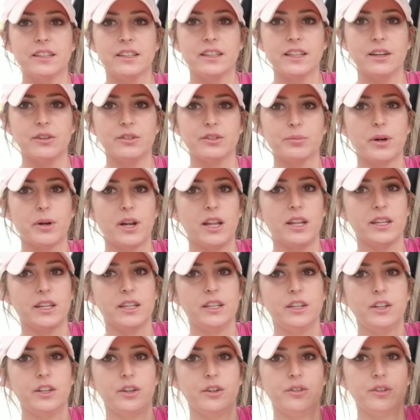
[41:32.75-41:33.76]
That was probably,
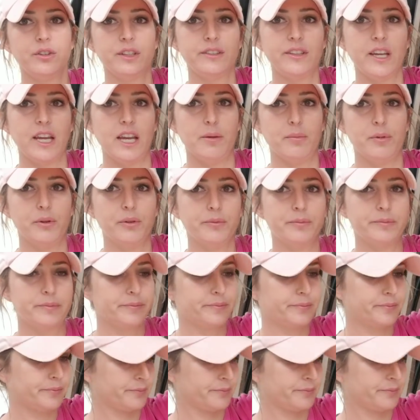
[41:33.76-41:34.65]
you know, a table.